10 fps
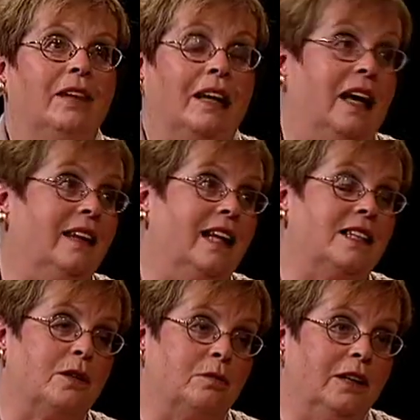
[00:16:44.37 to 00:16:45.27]
Again,
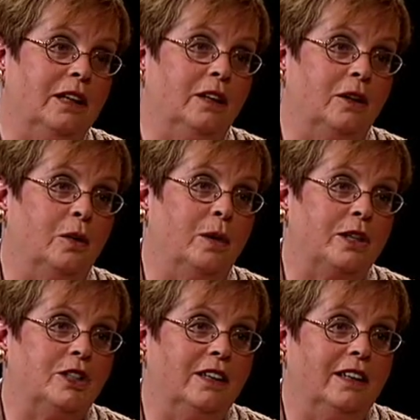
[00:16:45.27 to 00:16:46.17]
that's a really good
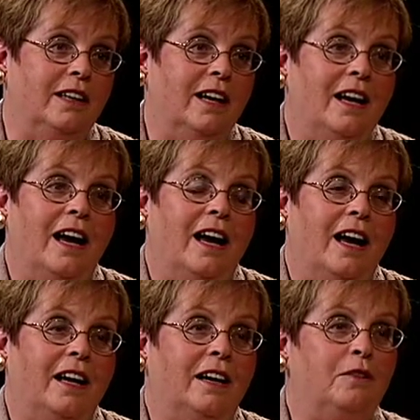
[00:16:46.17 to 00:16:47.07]
question.
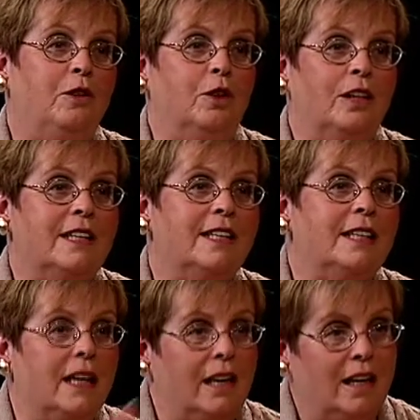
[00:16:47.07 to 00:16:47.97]
If you could
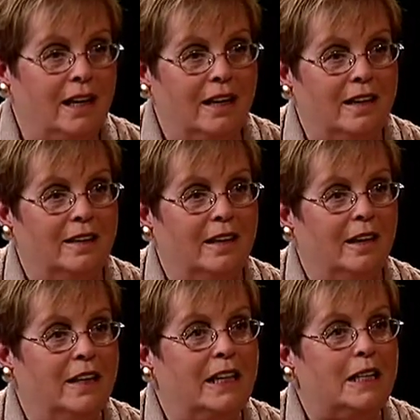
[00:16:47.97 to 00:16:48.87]
see
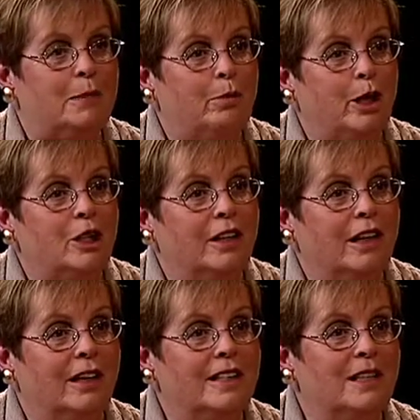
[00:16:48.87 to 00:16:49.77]
the expression
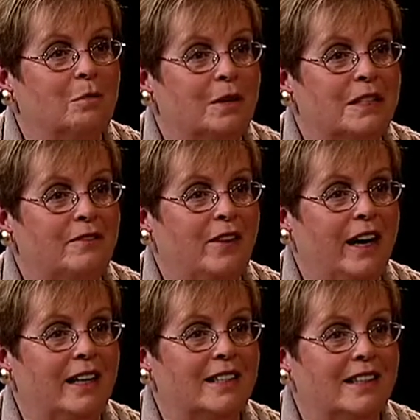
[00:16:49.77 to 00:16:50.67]
on someone's
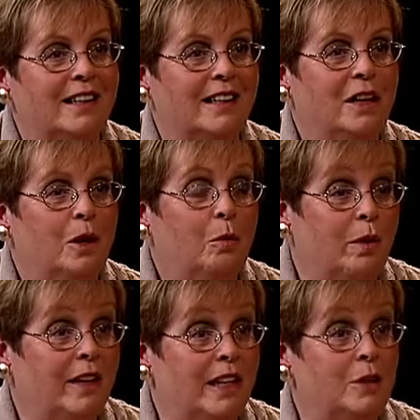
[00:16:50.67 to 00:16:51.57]
face
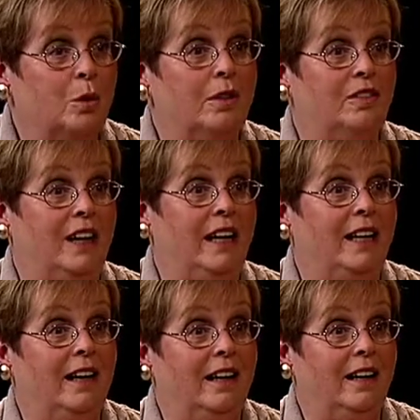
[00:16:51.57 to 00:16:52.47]
when they sort of like
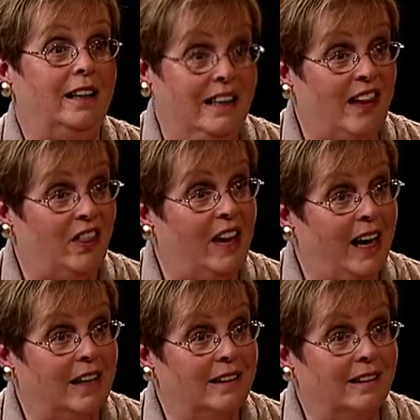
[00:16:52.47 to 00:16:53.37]
get
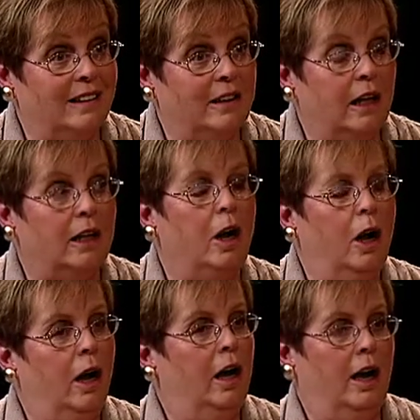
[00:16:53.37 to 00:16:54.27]
that, like,
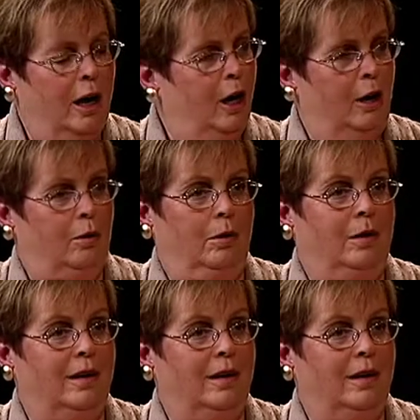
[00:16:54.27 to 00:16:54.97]
oh,